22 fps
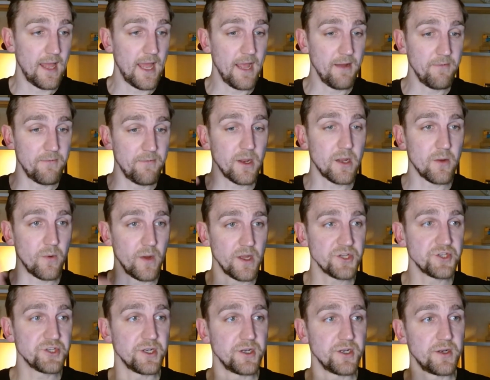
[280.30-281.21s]
every
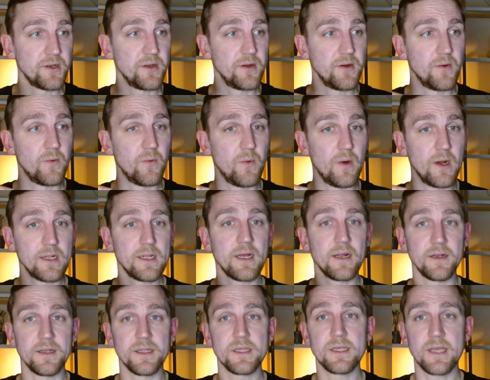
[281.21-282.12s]
question what
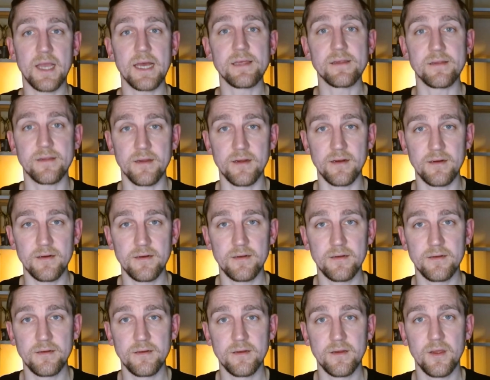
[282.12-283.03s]
are discussed
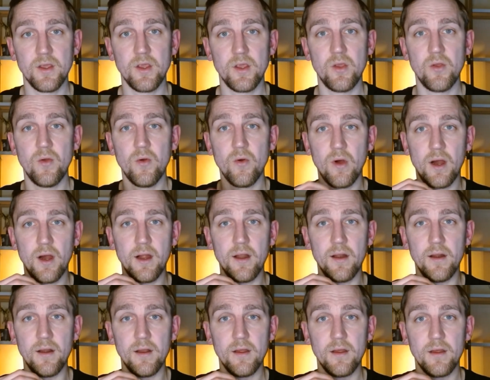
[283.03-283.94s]
there, you
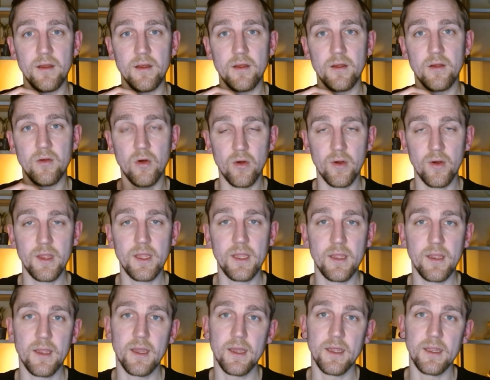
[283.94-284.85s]
are
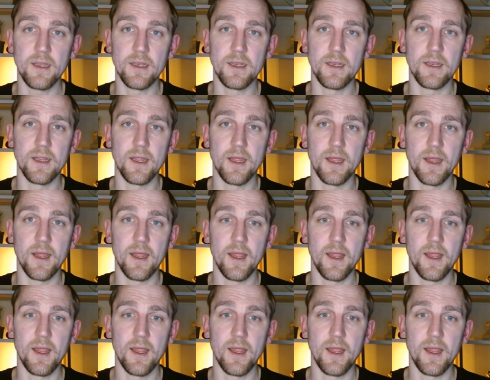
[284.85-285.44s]
going and